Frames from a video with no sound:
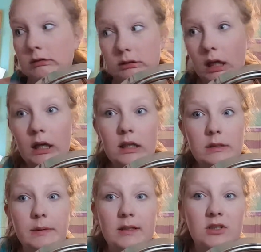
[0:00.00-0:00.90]
I guess
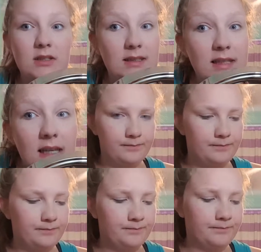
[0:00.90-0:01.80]
we can just see.
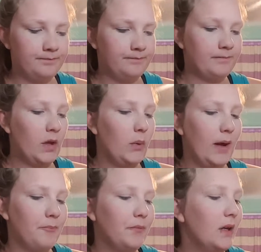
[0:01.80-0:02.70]

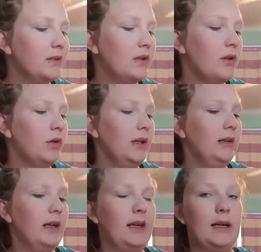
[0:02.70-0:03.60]
Okay. So the only,
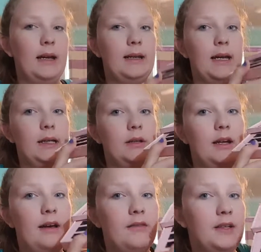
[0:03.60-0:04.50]
like, kind of highlighter I
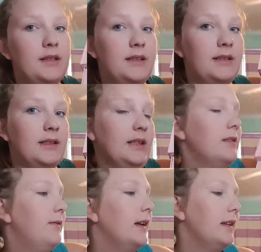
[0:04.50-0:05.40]
have is in
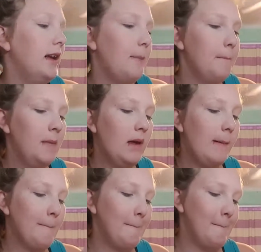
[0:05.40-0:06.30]
this fun thing.
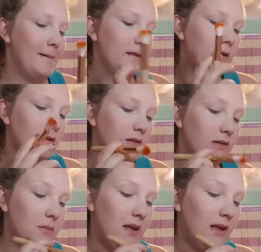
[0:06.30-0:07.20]
So it's
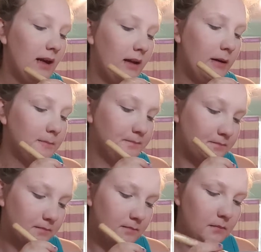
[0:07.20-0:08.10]
called Pink Highlight
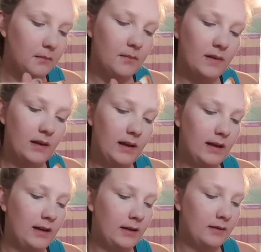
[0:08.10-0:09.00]

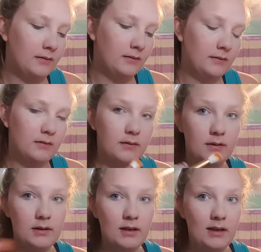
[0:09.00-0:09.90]
And
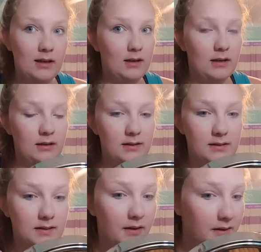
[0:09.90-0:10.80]

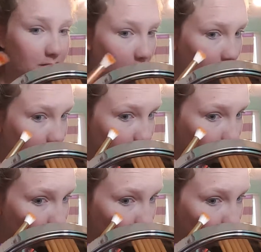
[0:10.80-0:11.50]
let's see how this works.